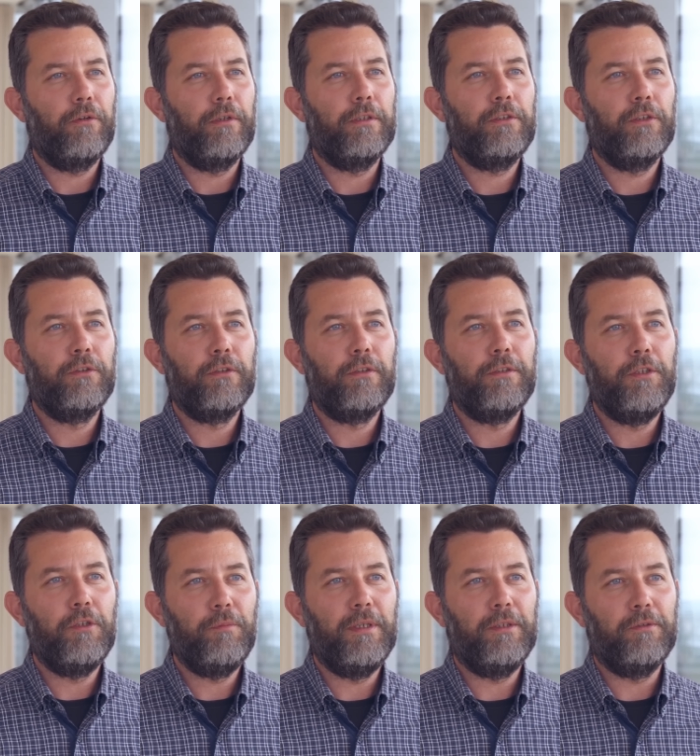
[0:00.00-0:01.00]
or a total
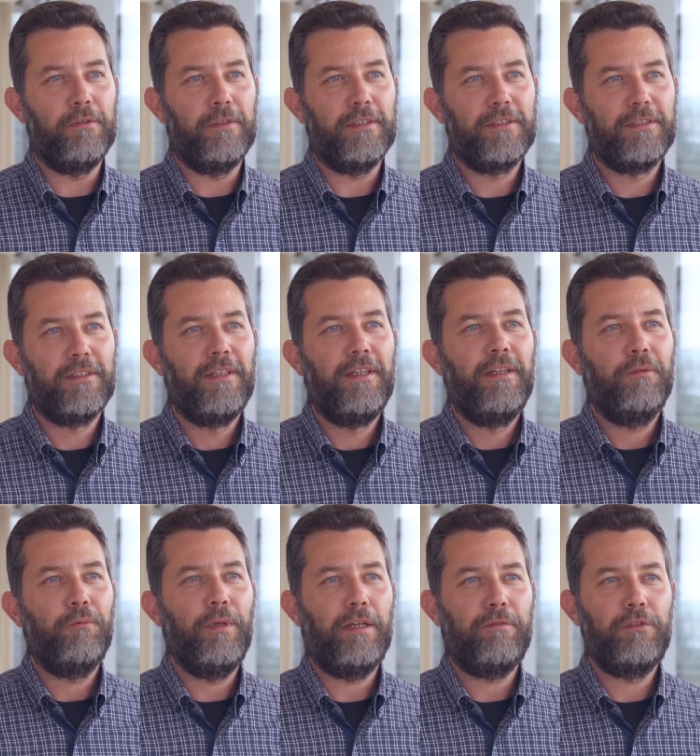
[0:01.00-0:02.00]
newbie to this,
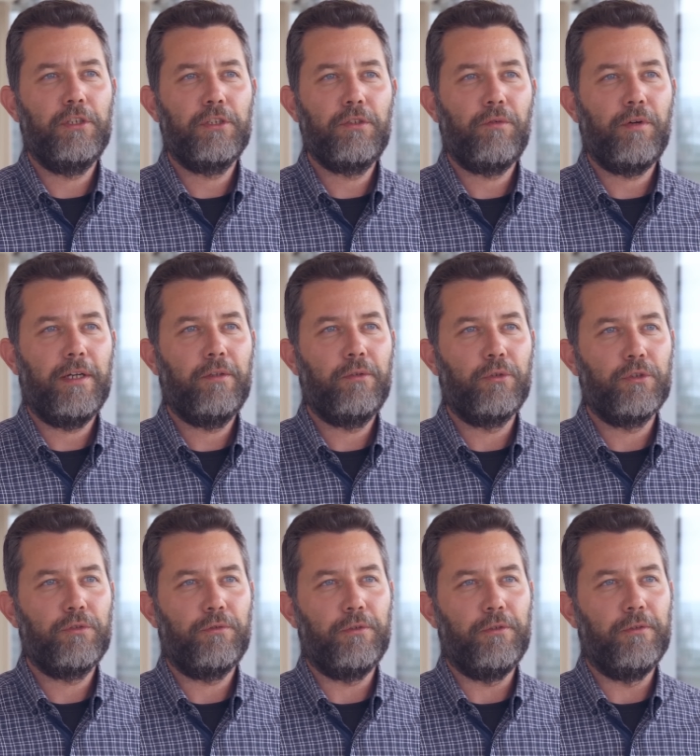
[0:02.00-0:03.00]
we have just the right
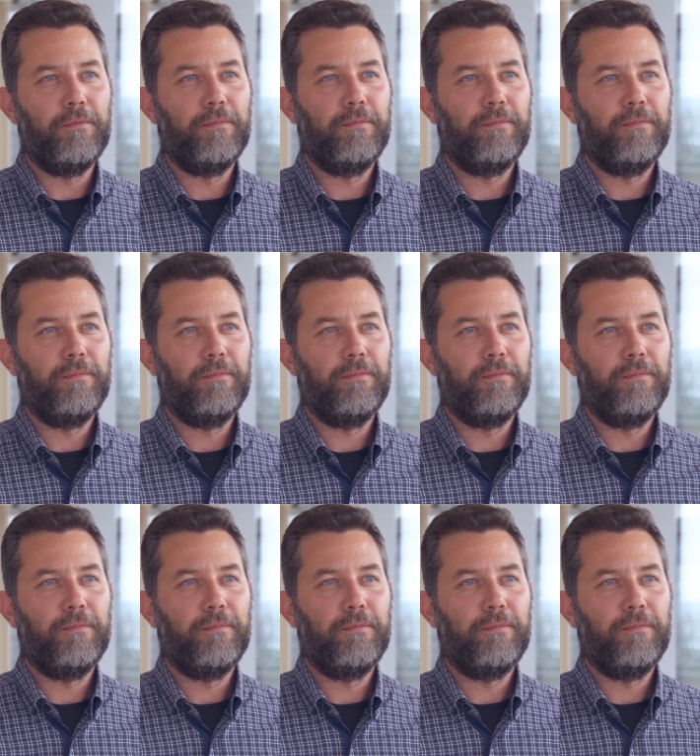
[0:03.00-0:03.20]
course for you.